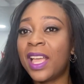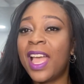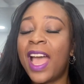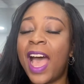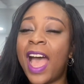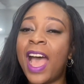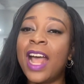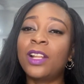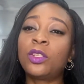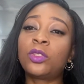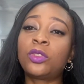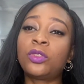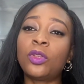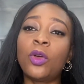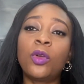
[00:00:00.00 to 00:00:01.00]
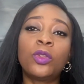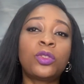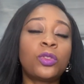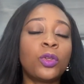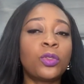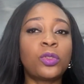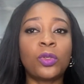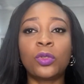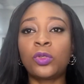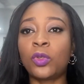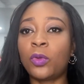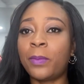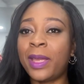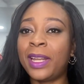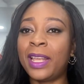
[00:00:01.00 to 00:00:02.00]
i had so so so
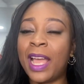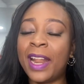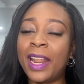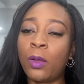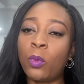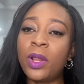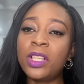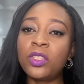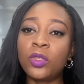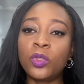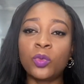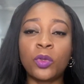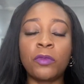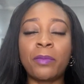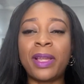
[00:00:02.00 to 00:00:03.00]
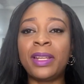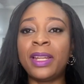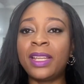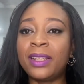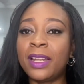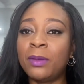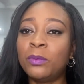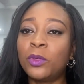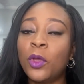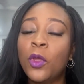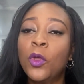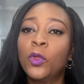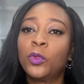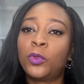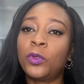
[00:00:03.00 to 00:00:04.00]
so many and i wanted to use one of my nicknames
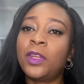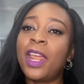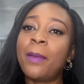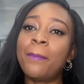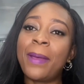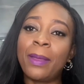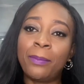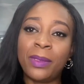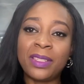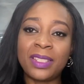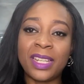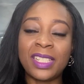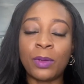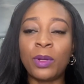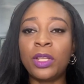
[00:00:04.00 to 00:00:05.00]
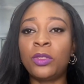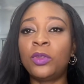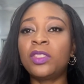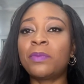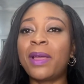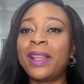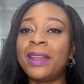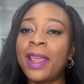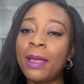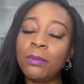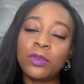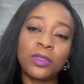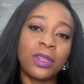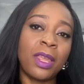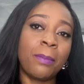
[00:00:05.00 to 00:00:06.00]
to name my business i want to use my
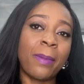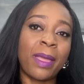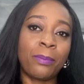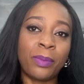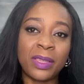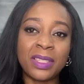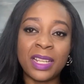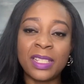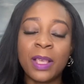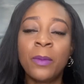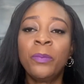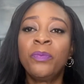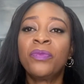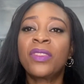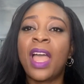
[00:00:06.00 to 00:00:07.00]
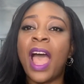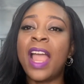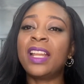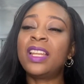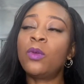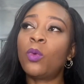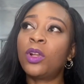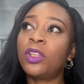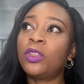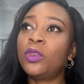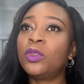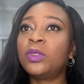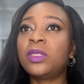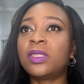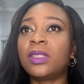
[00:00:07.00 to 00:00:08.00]
name to name my business i didn't want to
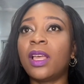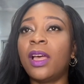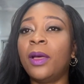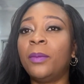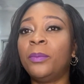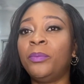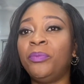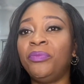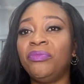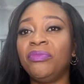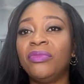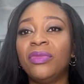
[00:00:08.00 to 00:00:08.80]
use um